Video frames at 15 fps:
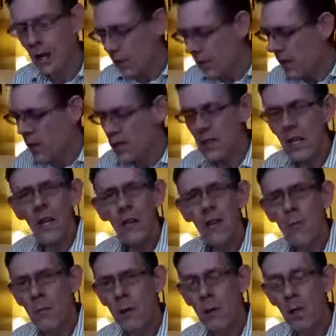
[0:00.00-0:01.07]
is
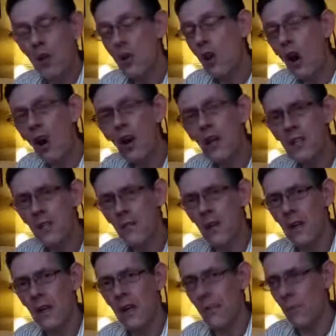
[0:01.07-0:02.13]
in me, that God has
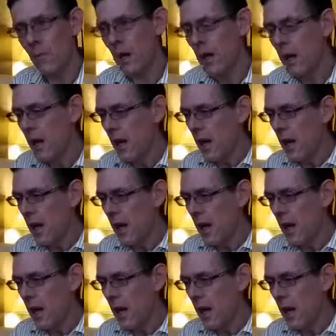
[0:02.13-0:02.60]
even given me.